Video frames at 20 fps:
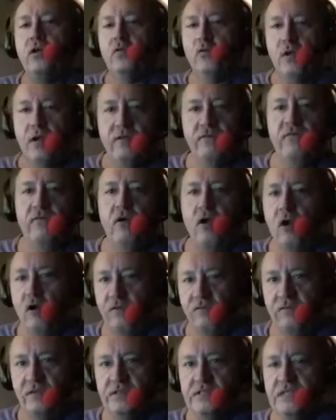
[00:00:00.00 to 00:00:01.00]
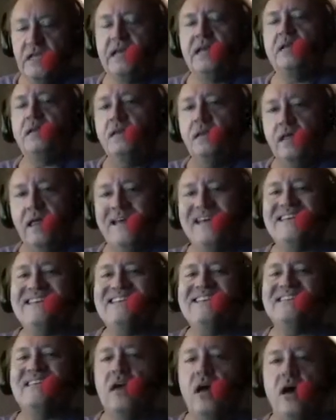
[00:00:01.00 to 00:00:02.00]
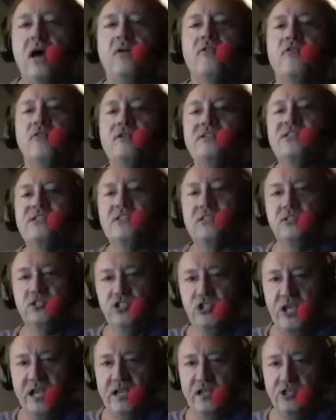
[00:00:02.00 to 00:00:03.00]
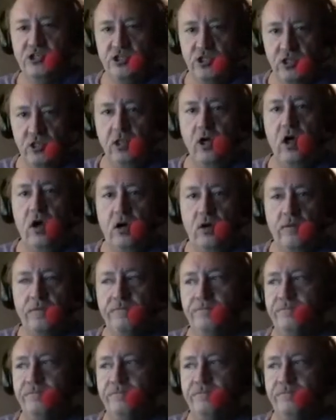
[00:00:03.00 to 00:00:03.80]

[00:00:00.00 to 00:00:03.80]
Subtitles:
run for office unless Congress changed the law.